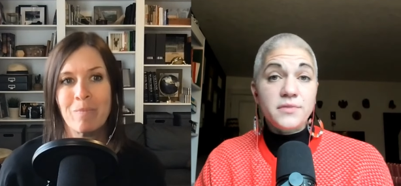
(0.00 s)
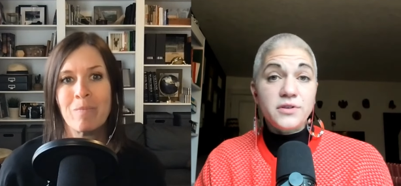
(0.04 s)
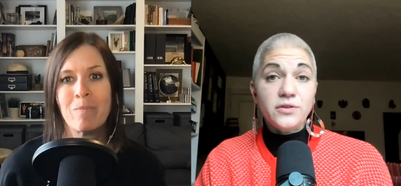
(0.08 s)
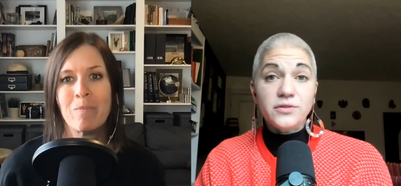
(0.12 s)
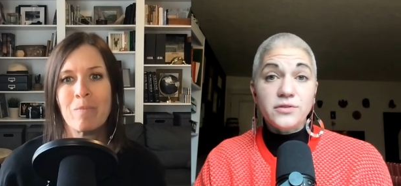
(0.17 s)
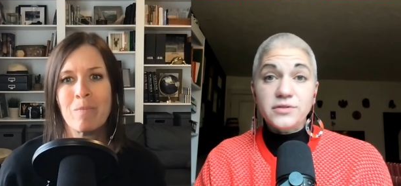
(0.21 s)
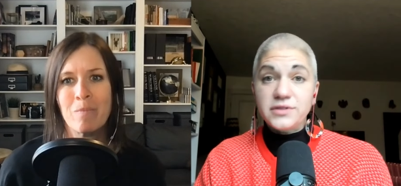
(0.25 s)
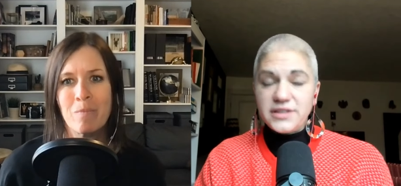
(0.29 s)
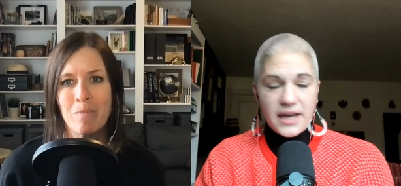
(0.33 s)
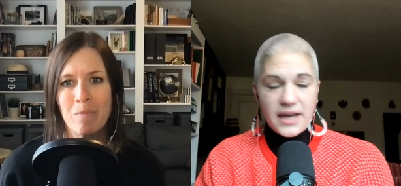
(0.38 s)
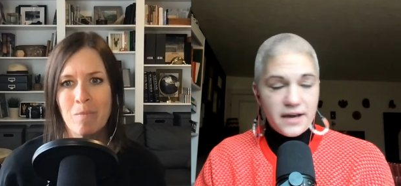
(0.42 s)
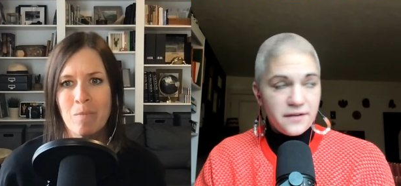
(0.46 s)
Speaker 1: you'll
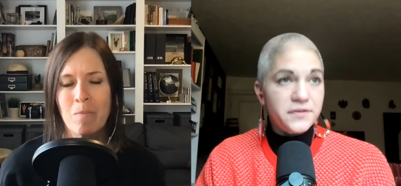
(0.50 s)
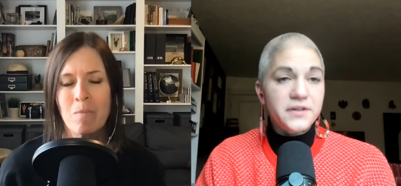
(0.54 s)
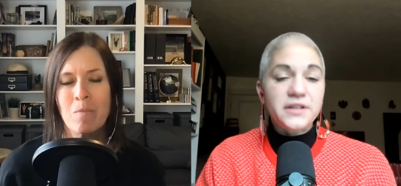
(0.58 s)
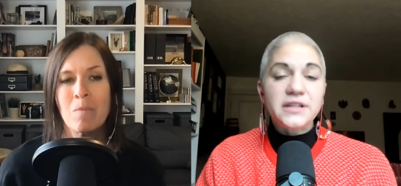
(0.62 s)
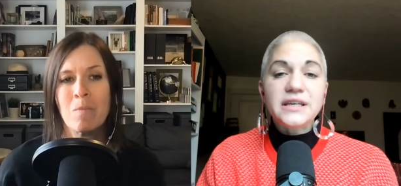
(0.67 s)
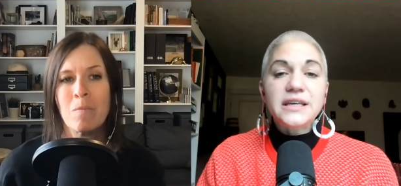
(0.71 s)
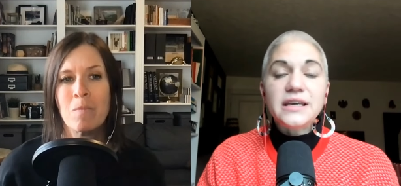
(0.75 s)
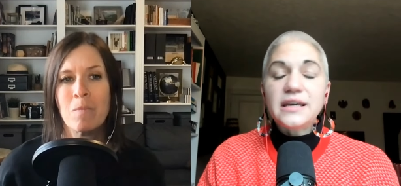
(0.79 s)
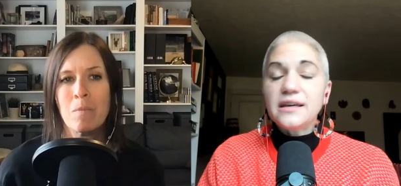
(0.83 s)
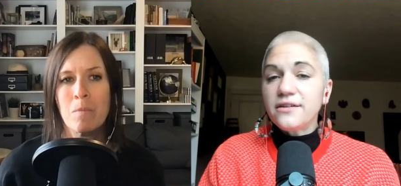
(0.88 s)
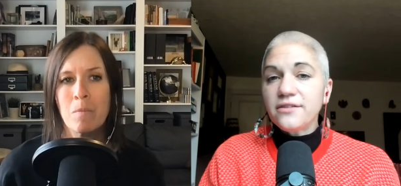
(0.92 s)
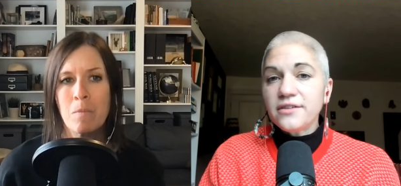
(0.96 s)

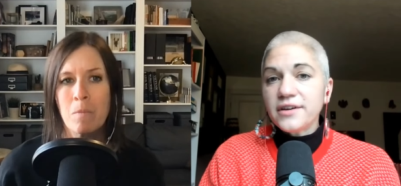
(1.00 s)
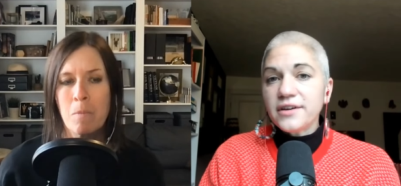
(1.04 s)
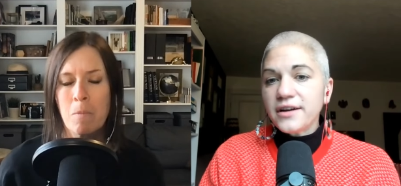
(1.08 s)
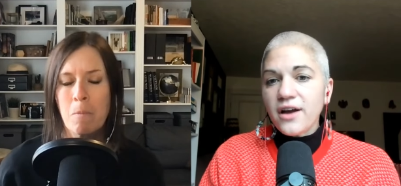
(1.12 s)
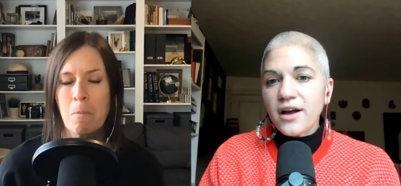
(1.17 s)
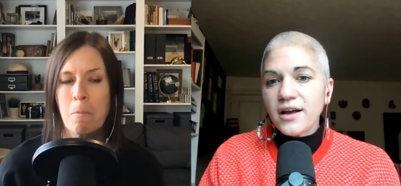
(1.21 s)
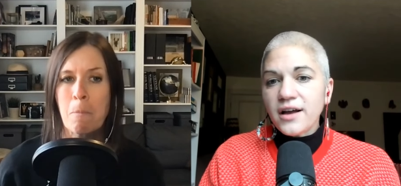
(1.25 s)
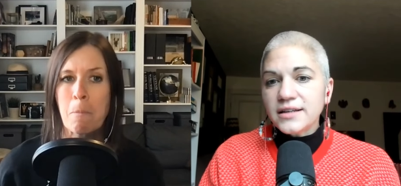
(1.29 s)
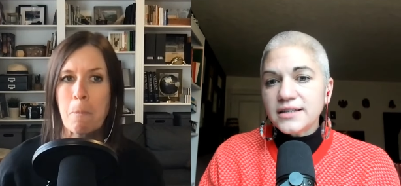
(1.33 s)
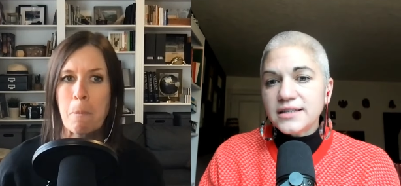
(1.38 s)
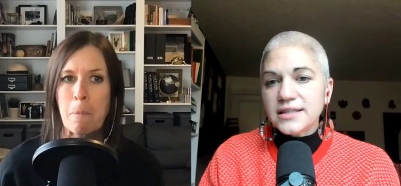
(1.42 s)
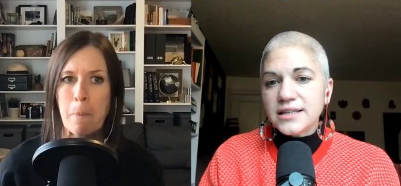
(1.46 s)
definitely hear it
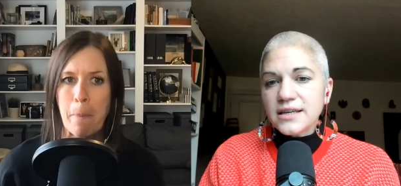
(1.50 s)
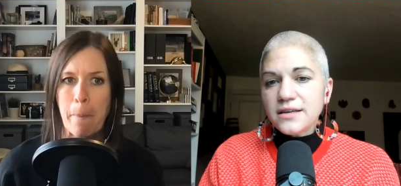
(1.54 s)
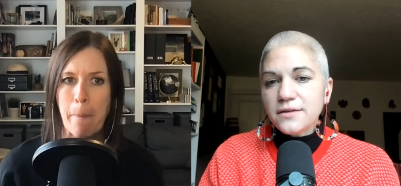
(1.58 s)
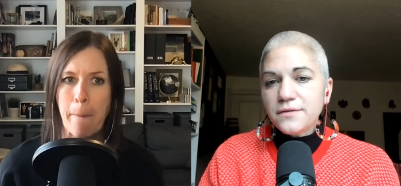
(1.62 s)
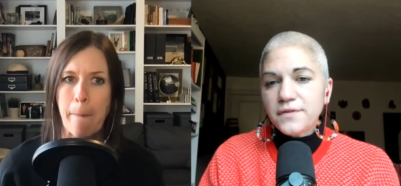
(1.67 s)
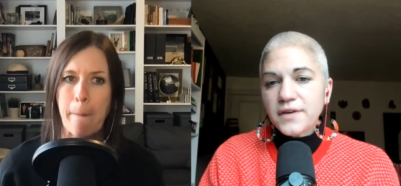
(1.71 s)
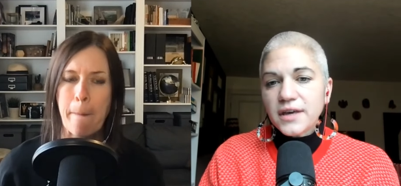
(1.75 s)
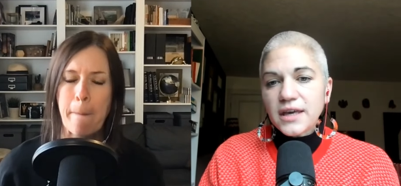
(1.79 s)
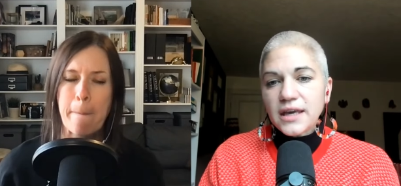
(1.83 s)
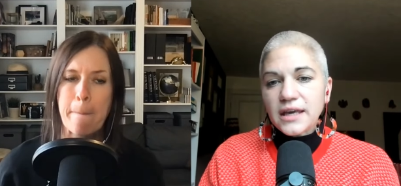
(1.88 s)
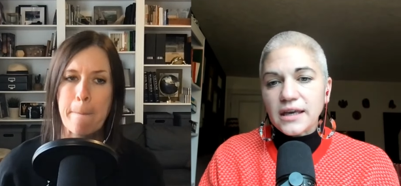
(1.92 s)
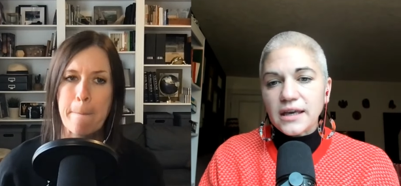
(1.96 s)
on
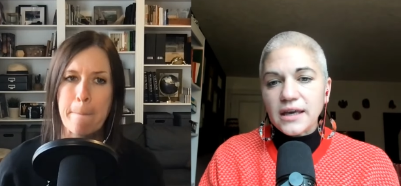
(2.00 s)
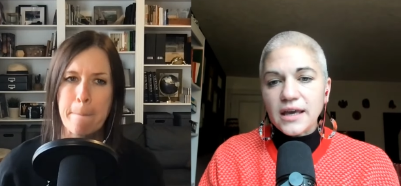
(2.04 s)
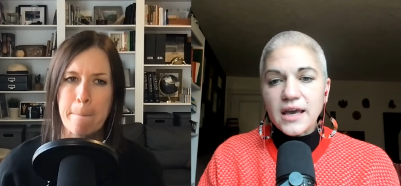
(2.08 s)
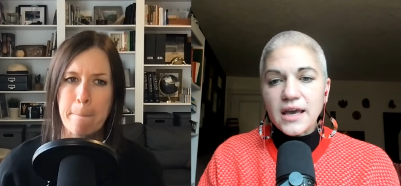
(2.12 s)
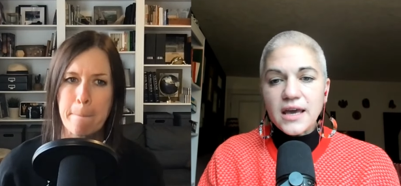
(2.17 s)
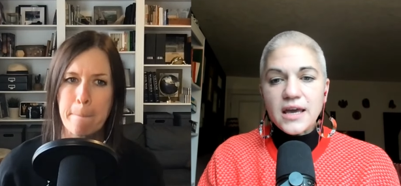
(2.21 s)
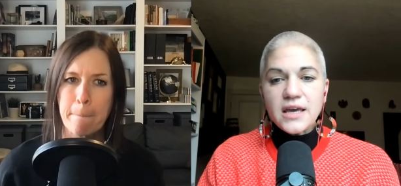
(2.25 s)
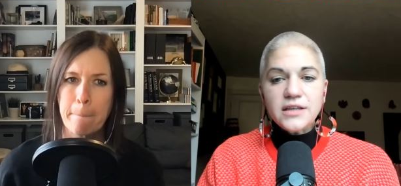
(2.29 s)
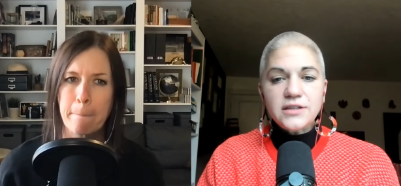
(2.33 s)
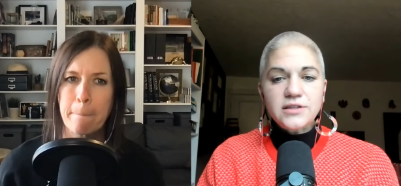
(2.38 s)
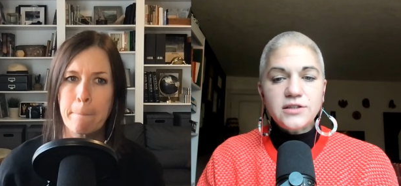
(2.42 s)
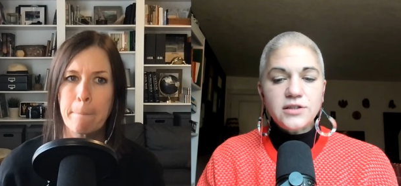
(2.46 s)
tv
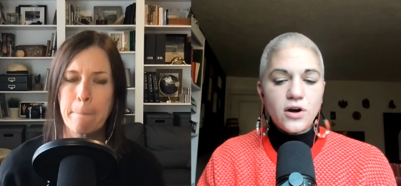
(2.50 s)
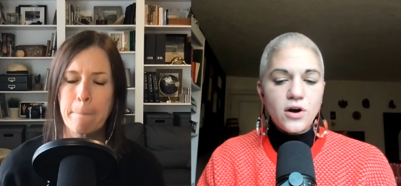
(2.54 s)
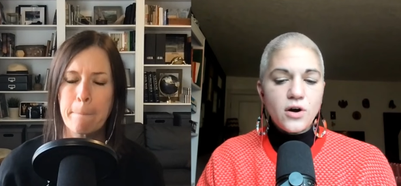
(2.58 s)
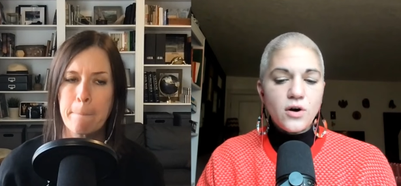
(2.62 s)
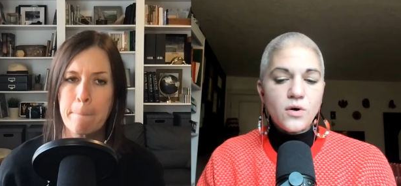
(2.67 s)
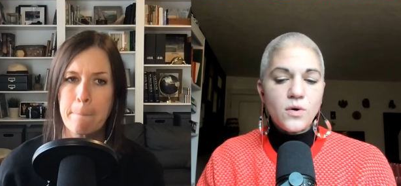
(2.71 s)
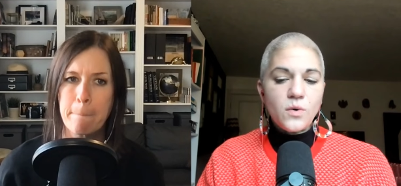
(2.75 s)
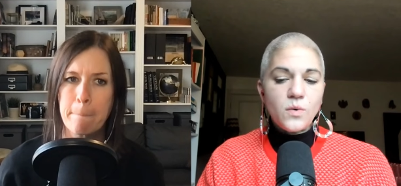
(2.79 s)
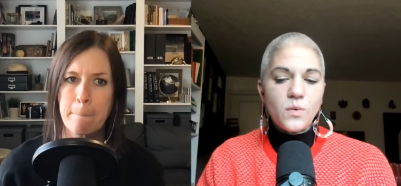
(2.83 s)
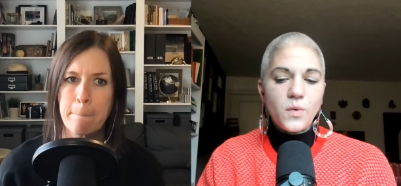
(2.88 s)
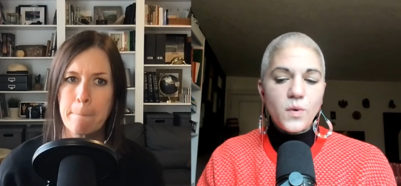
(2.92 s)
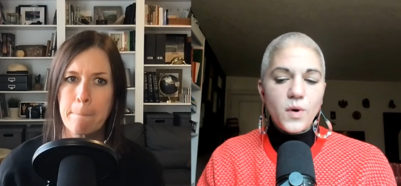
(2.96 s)

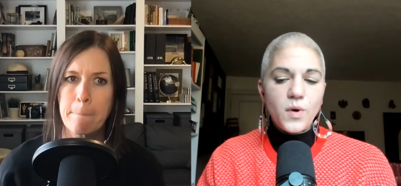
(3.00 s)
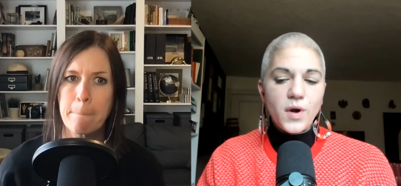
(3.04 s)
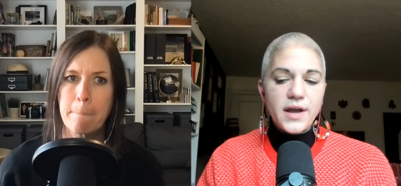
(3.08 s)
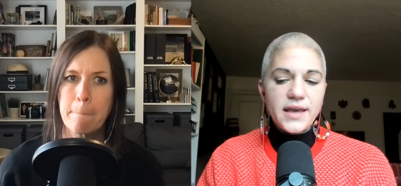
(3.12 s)
so